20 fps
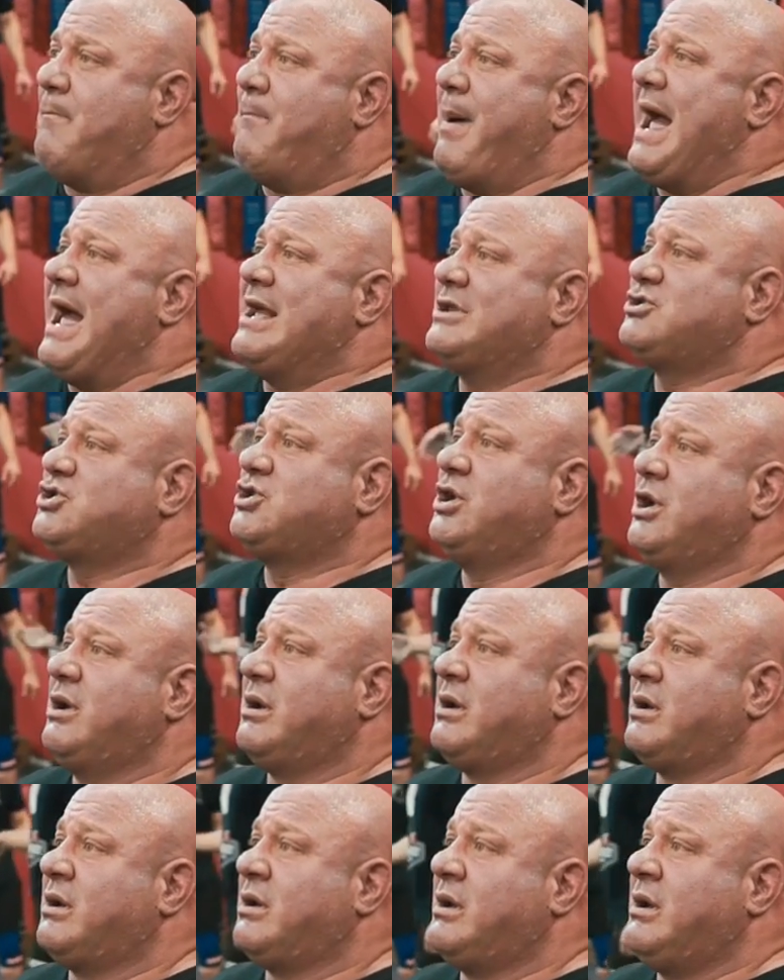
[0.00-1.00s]
the bench,
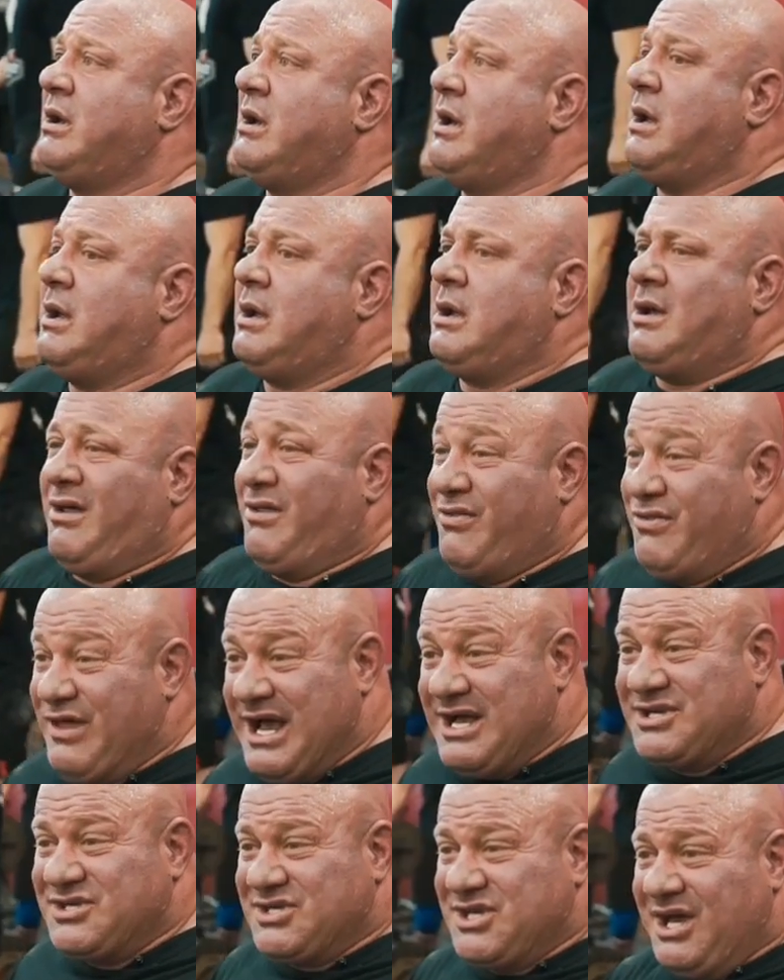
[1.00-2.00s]

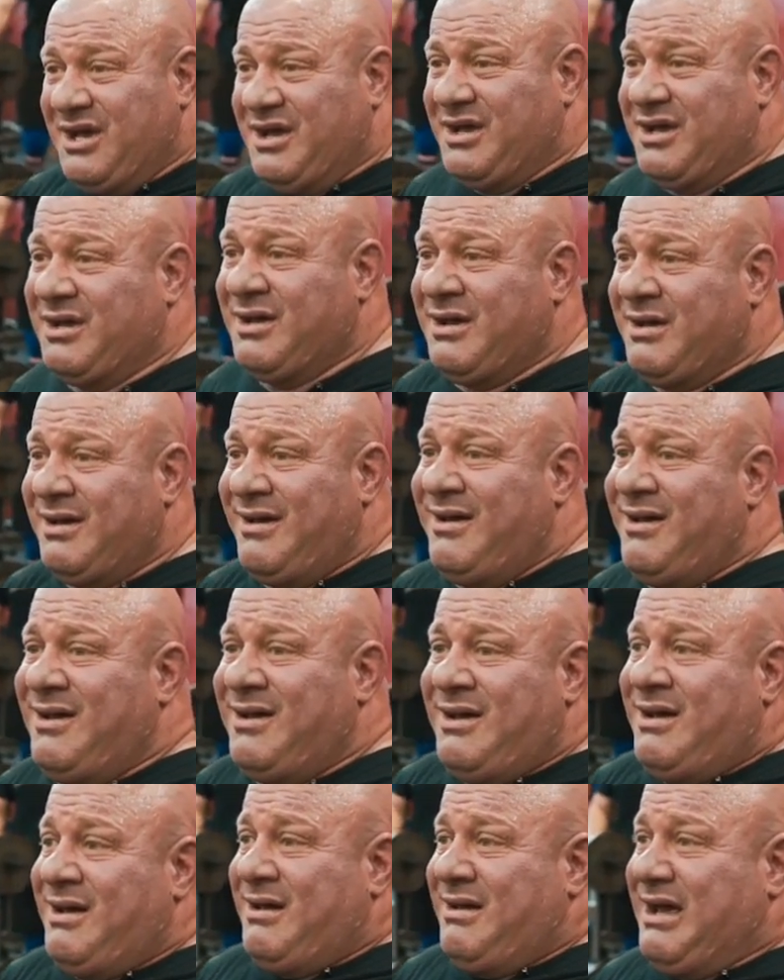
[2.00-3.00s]
this
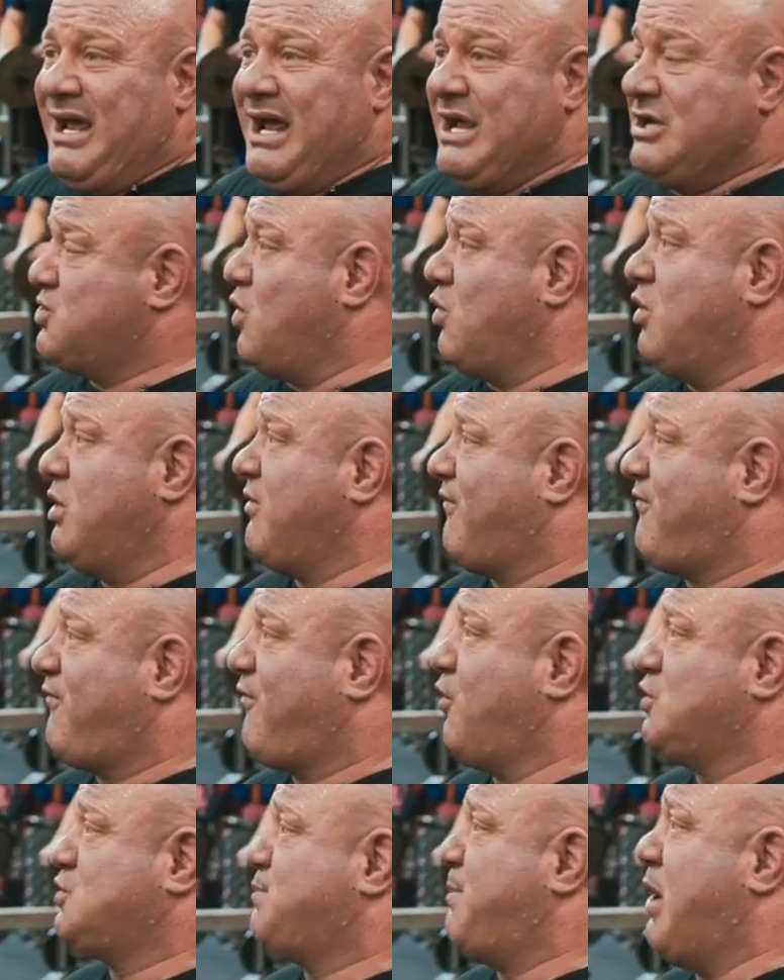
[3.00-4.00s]
is only the
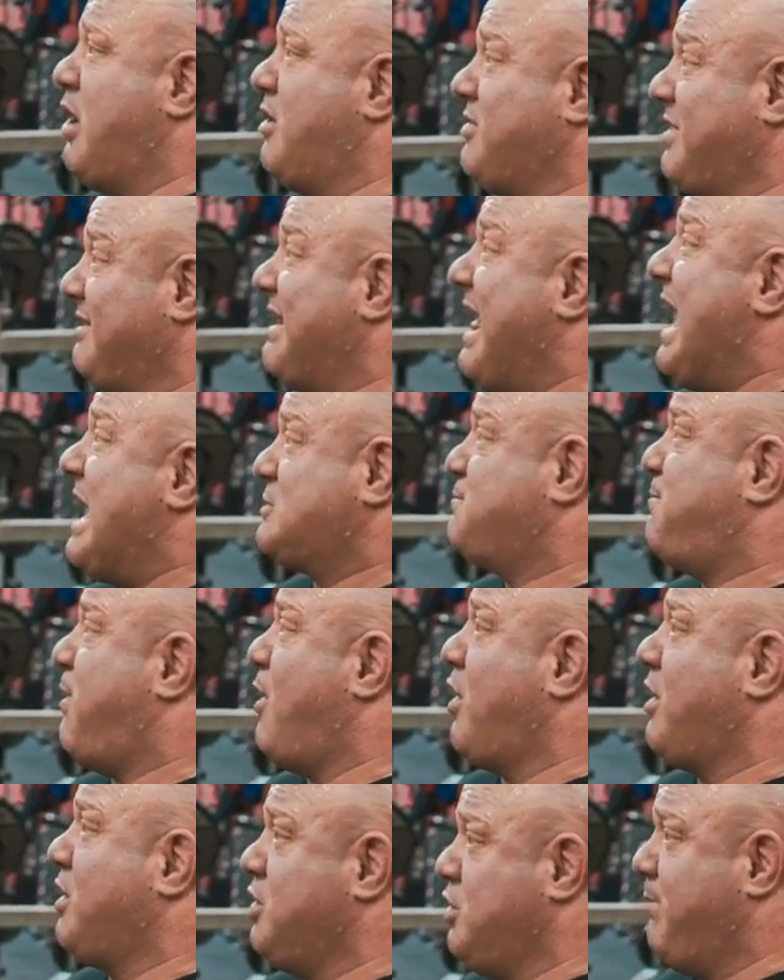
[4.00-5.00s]
first part, the last
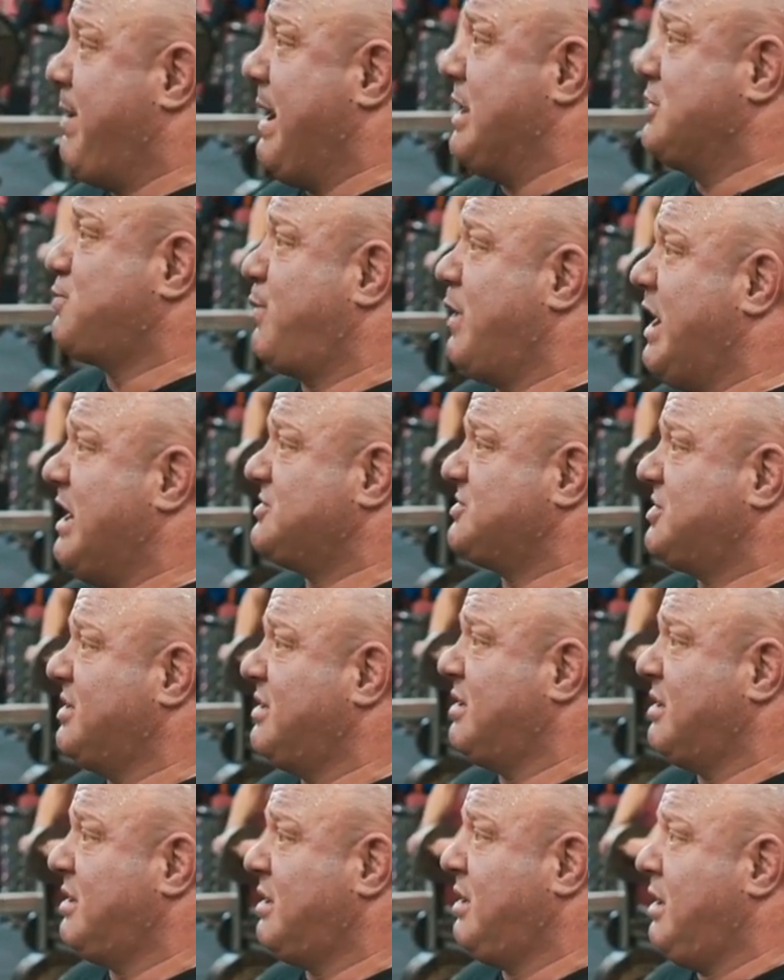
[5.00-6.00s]
part of your bench
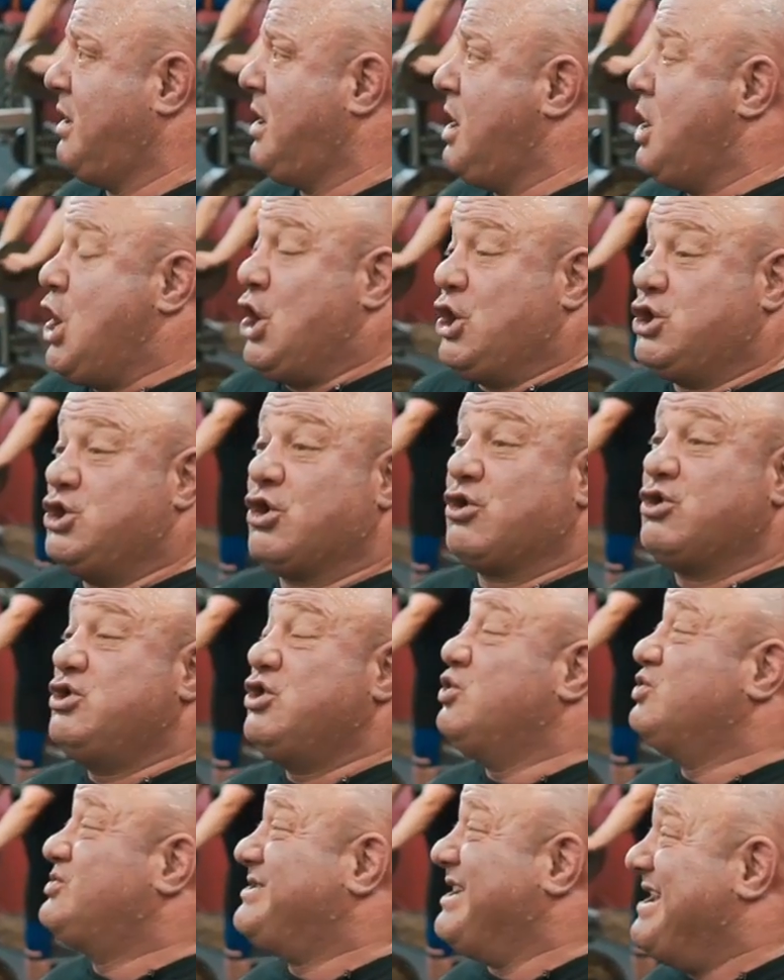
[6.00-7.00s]
press. You're
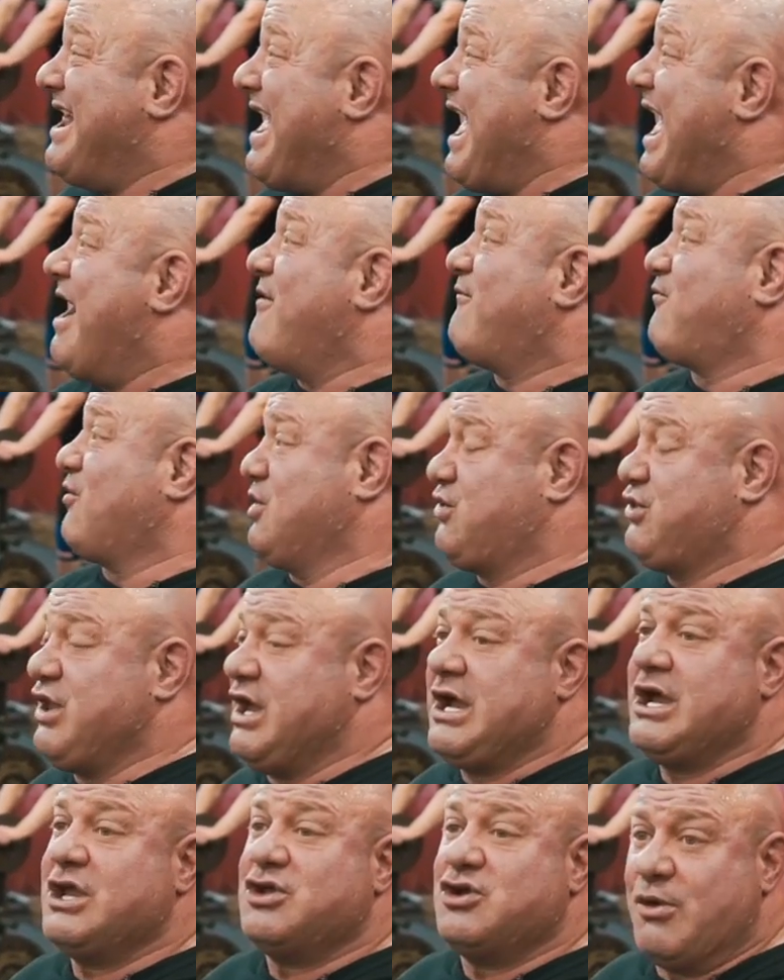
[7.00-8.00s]
using
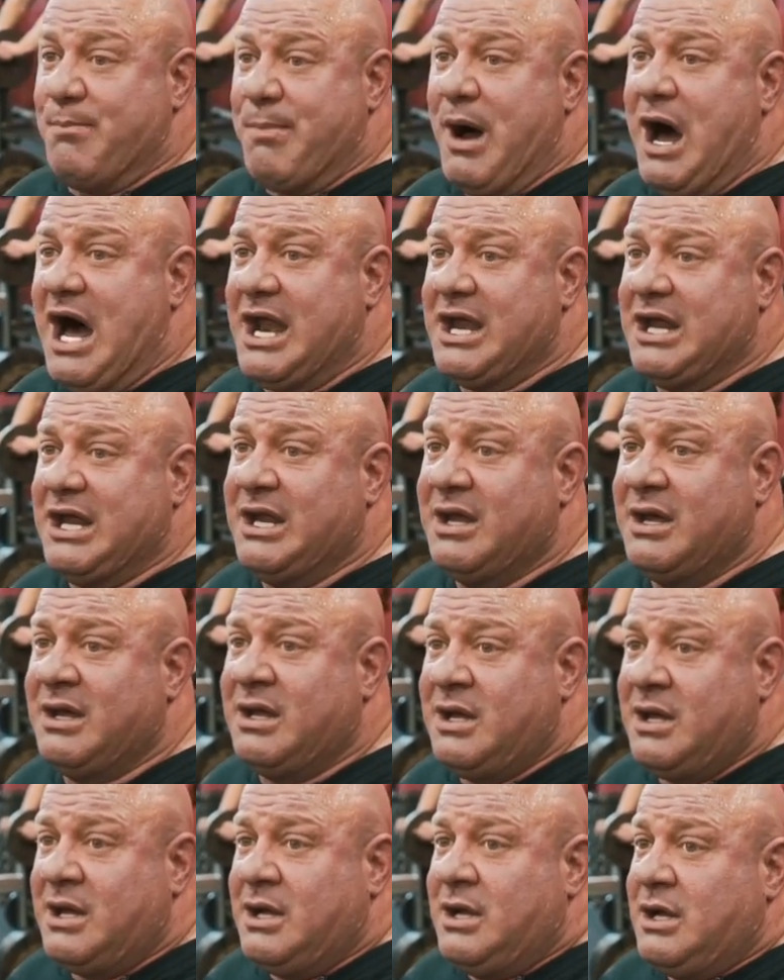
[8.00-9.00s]
everything in your body
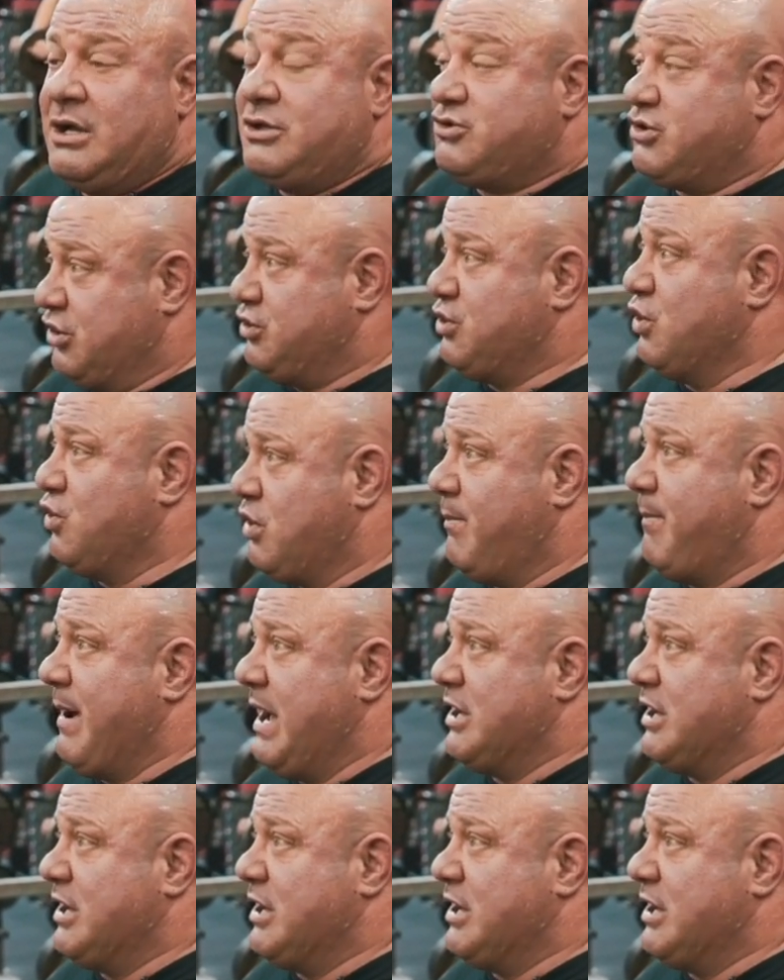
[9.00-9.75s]
to do the